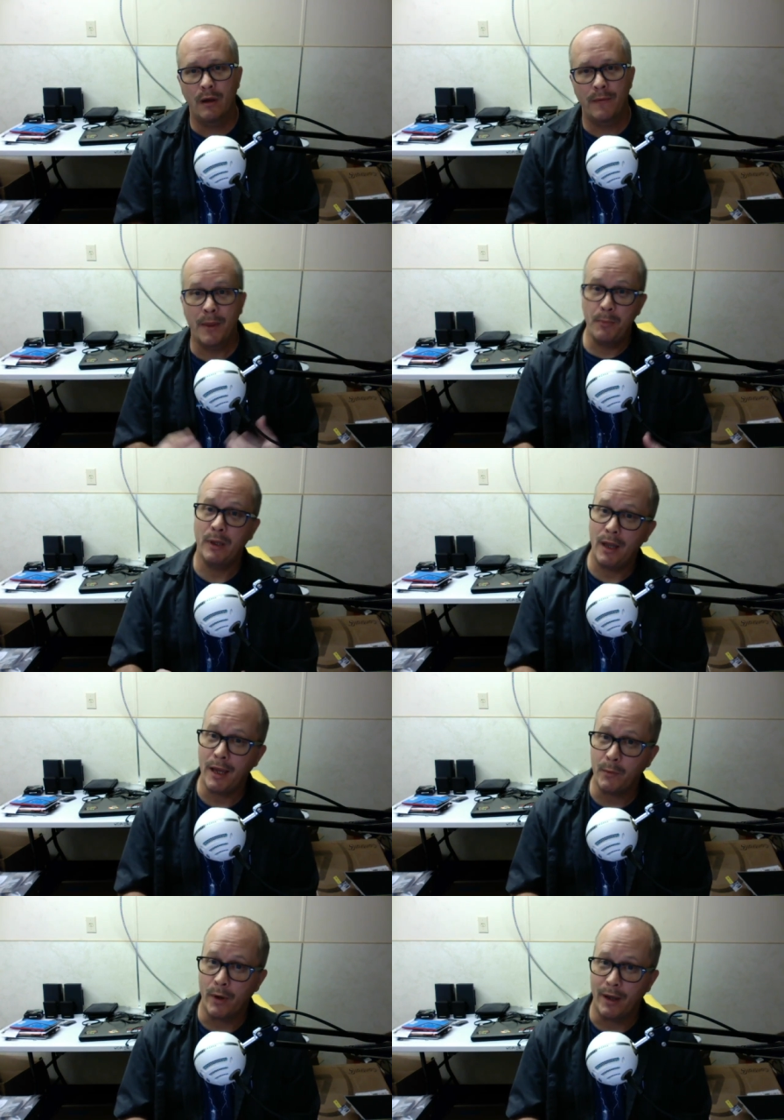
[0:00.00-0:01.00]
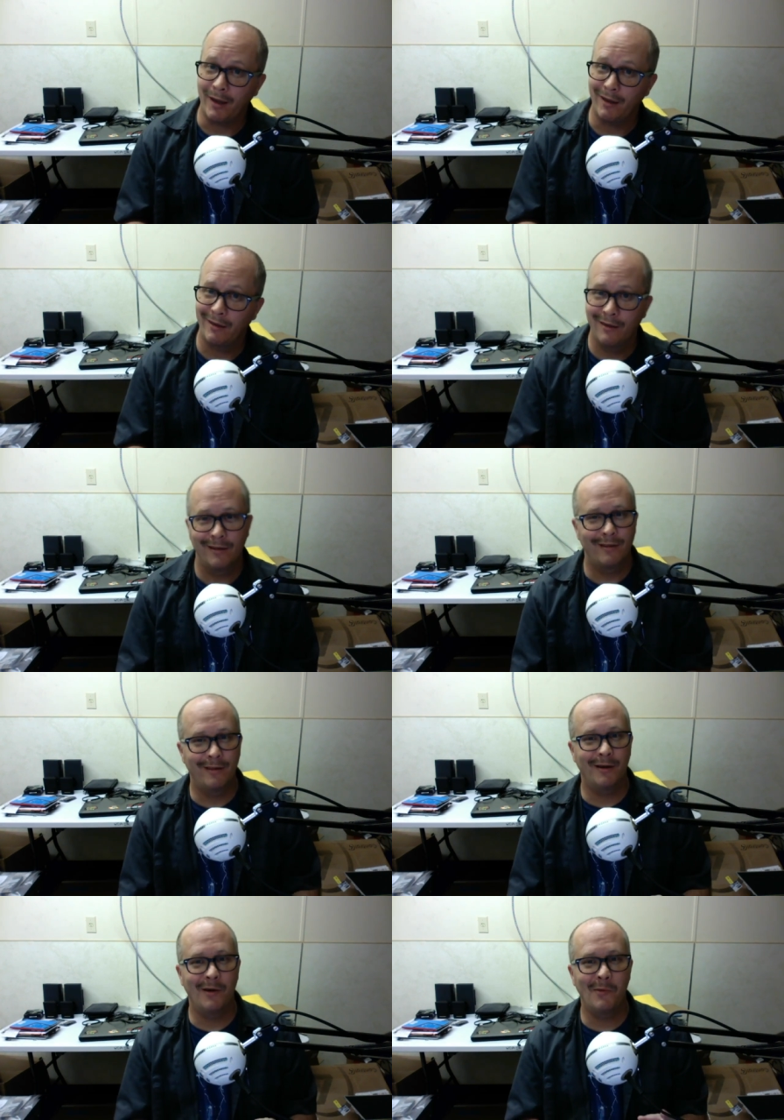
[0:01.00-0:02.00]
the polite way,
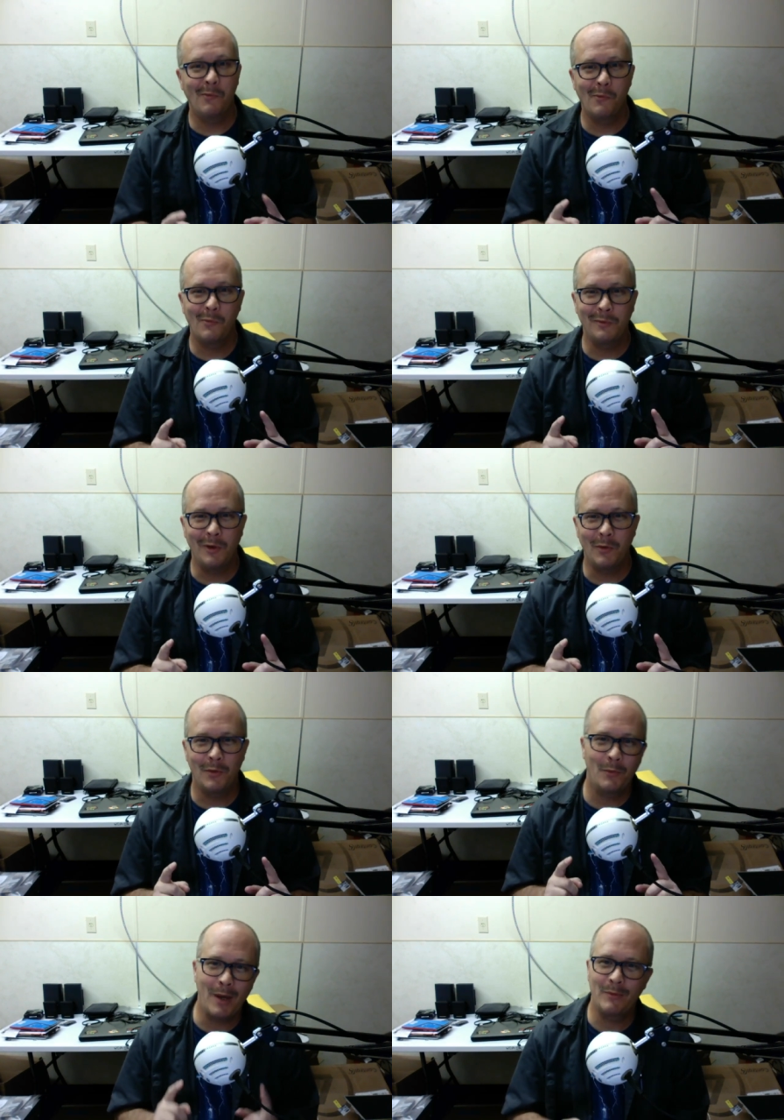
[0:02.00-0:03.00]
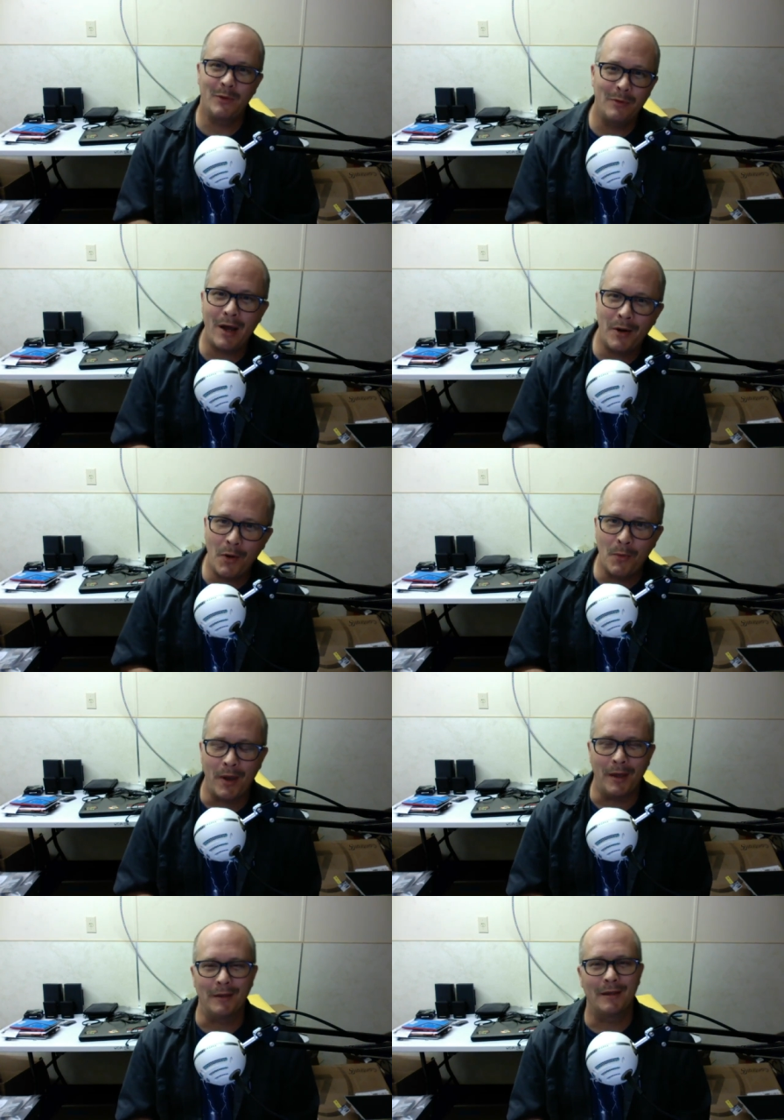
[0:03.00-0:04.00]
the Web 2.0
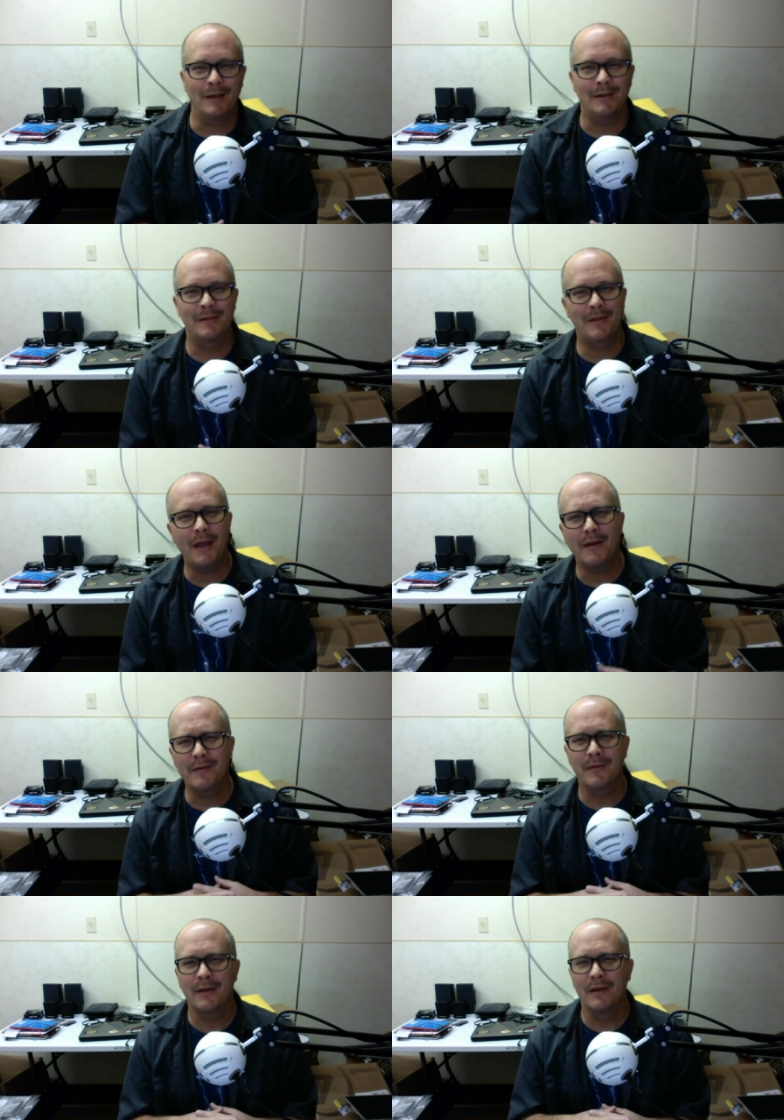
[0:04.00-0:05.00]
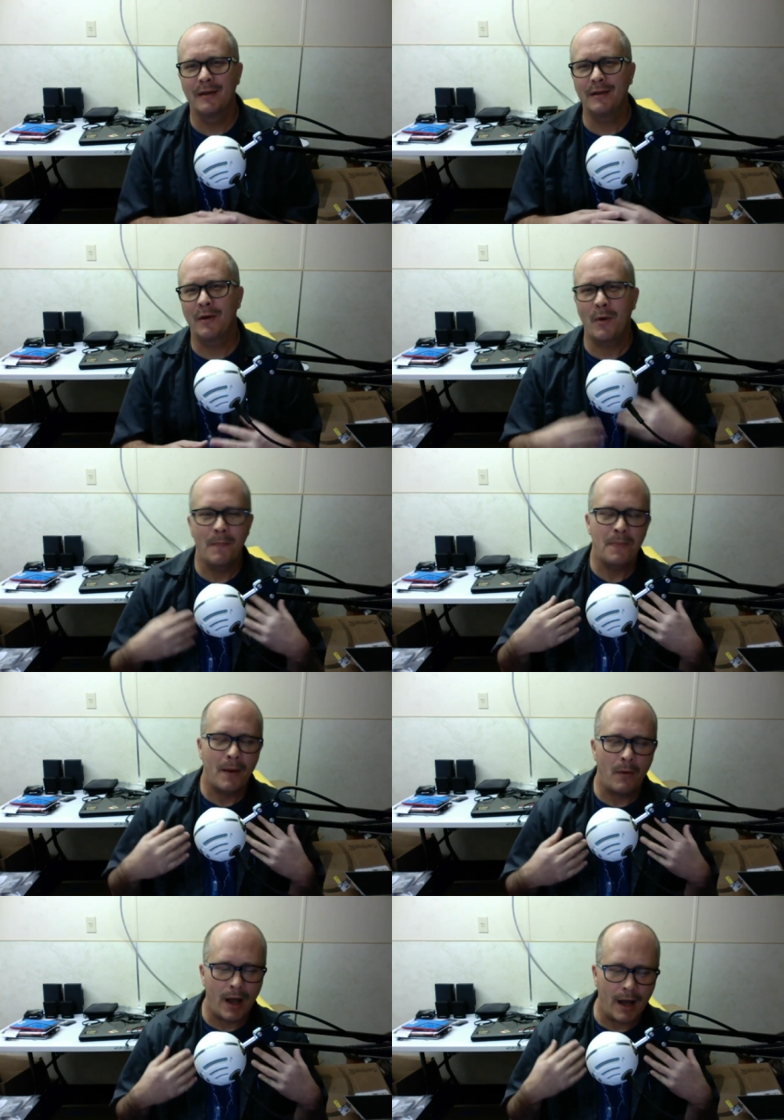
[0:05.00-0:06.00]
way. Instead of,
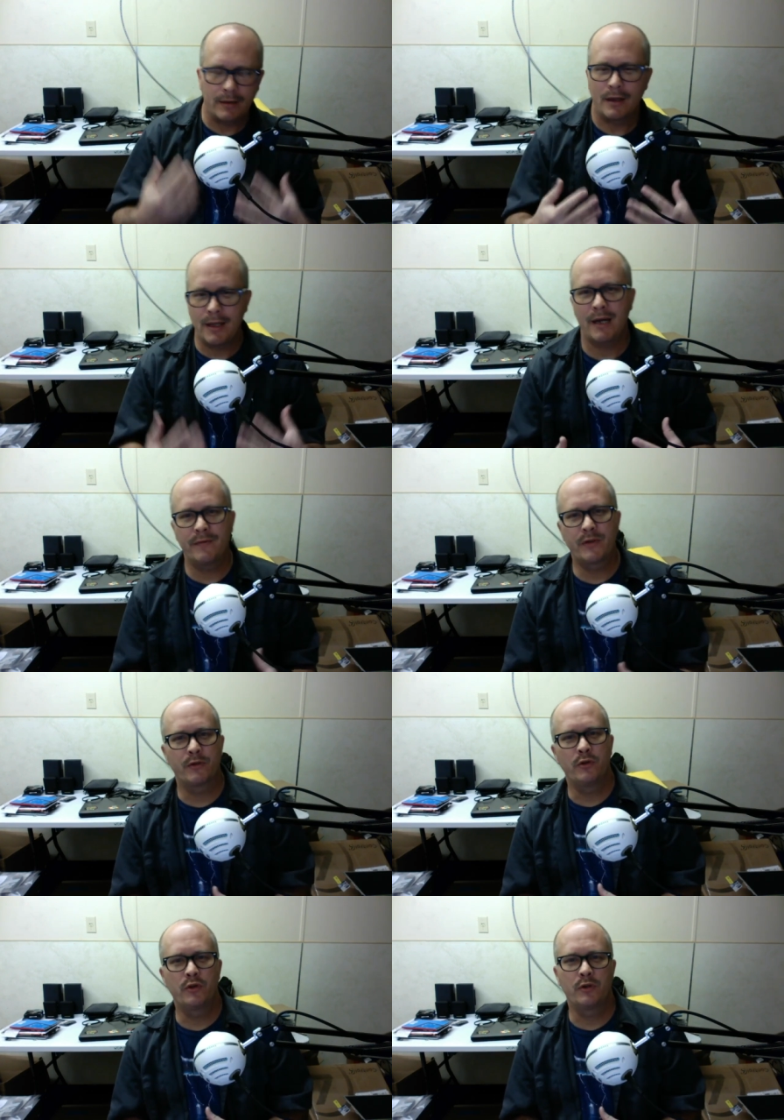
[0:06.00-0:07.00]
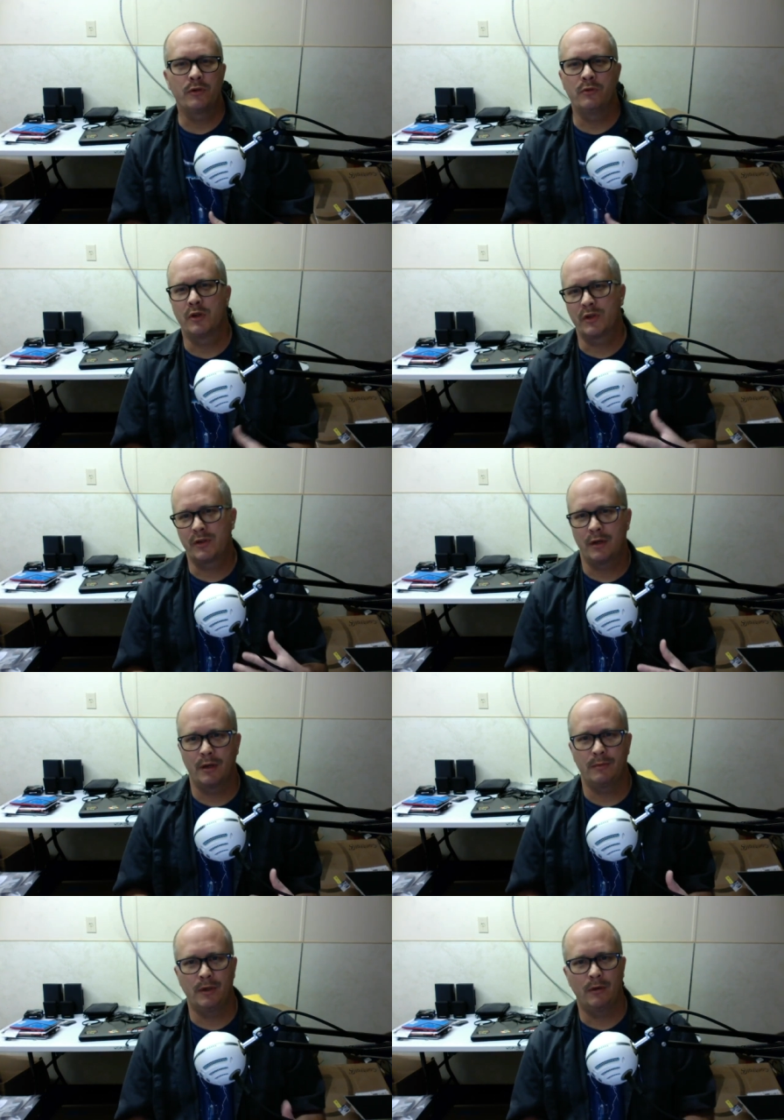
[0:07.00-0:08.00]
a lot of us are used to just,
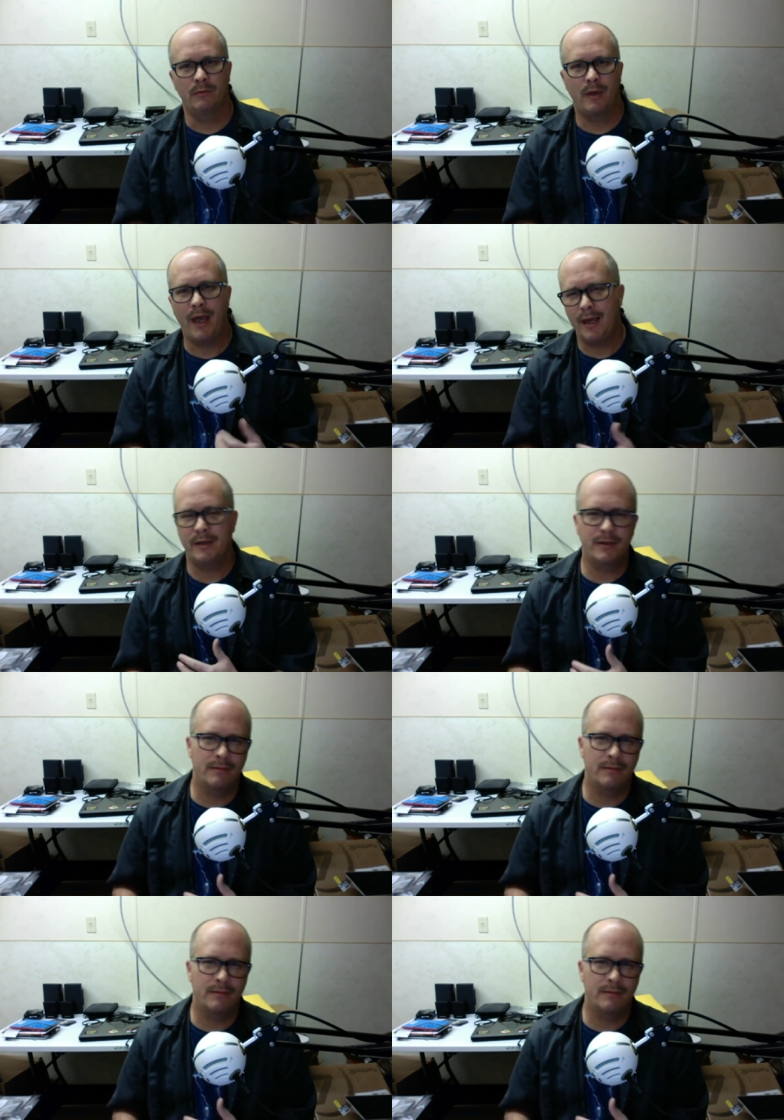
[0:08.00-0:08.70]
hey,